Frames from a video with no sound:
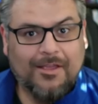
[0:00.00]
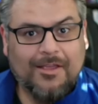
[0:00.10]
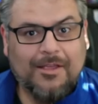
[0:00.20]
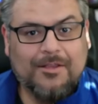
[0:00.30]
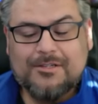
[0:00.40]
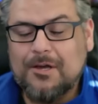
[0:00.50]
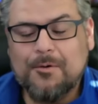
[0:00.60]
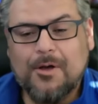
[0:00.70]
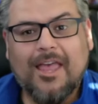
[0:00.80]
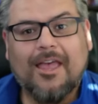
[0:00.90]
So
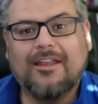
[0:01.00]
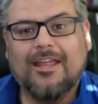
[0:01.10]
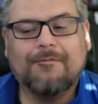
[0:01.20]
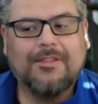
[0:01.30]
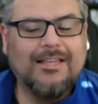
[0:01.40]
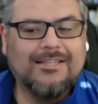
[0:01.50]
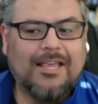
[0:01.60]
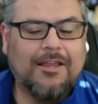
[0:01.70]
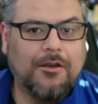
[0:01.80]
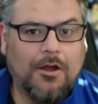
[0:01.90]
again, if they
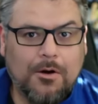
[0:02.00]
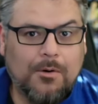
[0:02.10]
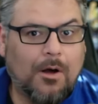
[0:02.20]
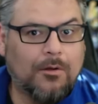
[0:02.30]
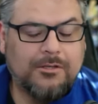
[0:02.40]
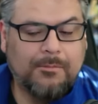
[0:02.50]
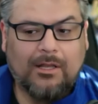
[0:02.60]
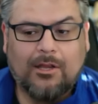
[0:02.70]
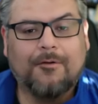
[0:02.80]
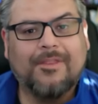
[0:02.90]
say no
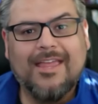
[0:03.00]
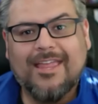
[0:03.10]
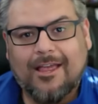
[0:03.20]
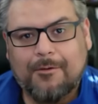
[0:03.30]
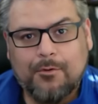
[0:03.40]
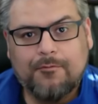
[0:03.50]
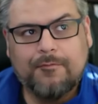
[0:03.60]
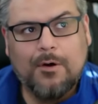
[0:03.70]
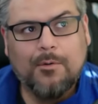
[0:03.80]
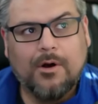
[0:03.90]
ultimately, or if they can't move
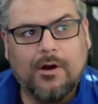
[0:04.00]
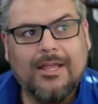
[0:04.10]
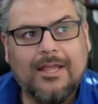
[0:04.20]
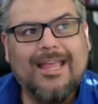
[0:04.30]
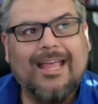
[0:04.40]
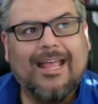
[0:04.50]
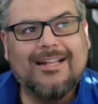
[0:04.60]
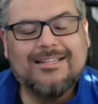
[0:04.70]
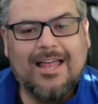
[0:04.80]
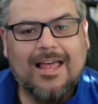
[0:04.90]
forward,
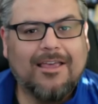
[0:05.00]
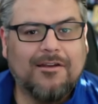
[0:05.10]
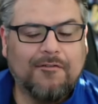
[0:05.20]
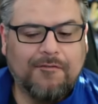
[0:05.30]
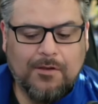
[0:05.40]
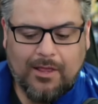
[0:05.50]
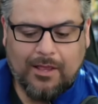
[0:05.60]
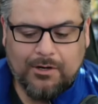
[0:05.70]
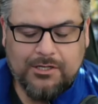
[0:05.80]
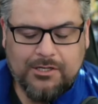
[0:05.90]
it's not going to feel like
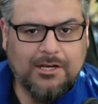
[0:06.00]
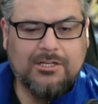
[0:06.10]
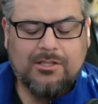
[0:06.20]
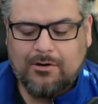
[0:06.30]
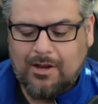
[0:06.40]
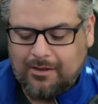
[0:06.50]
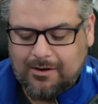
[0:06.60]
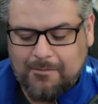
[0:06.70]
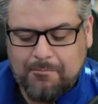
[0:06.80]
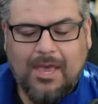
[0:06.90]
rejection. They're not going to
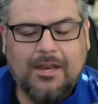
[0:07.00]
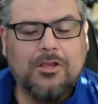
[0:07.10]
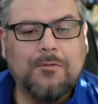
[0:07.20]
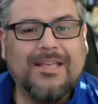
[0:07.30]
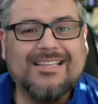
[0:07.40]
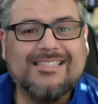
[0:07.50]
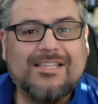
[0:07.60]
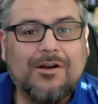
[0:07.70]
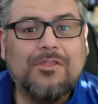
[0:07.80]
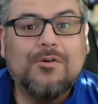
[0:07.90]
get mad at you because
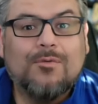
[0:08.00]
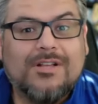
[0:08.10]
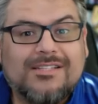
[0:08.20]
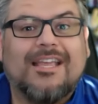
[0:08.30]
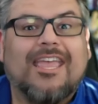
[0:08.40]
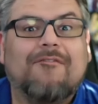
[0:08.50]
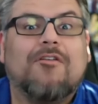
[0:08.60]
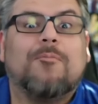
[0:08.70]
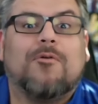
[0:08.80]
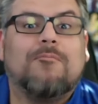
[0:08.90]
they're the ones that gave
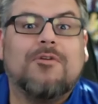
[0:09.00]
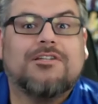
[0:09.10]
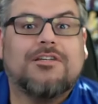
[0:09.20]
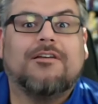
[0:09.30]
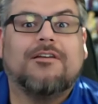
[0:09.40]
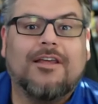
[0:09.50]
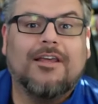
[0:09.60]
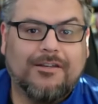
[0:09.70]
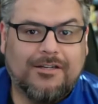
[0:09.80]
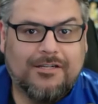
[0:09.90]
you permission
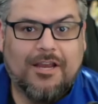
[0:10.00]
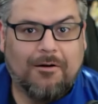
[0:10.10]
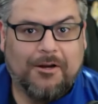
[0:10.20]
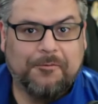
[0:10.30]
to share it.